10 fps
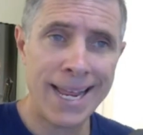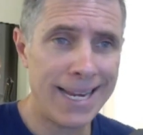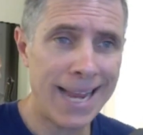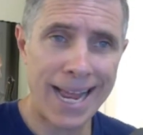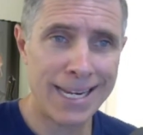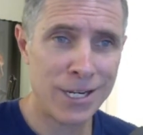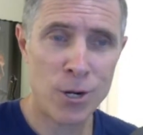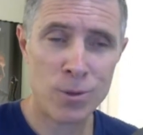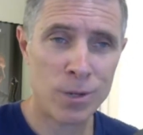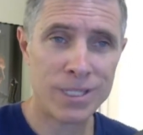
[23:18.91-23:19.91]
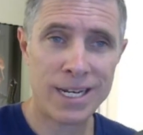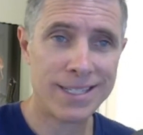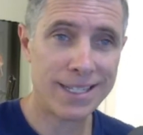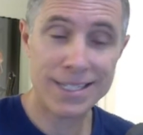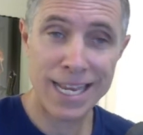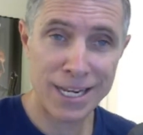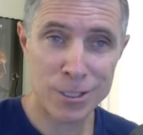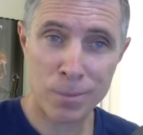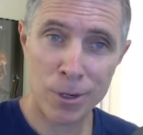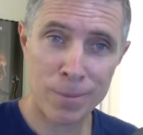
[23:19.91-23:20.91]
Yeah, I didn't know there was any such thing as a
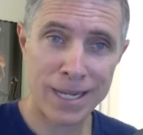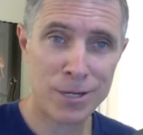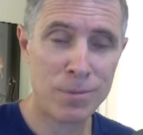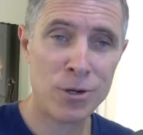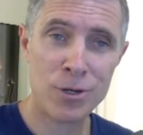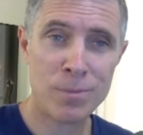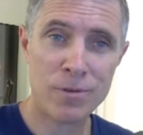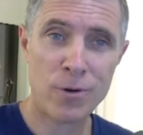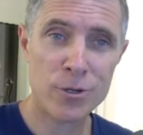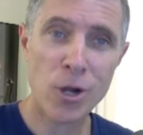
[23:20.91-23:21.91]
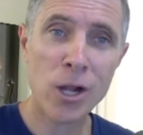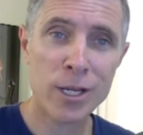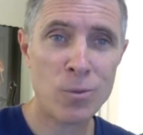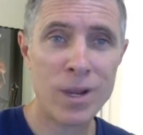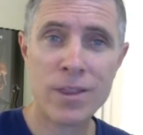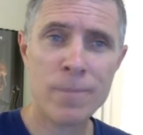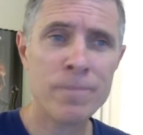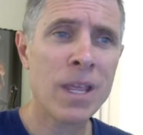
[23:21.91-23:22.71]
mermaid community before talking with her,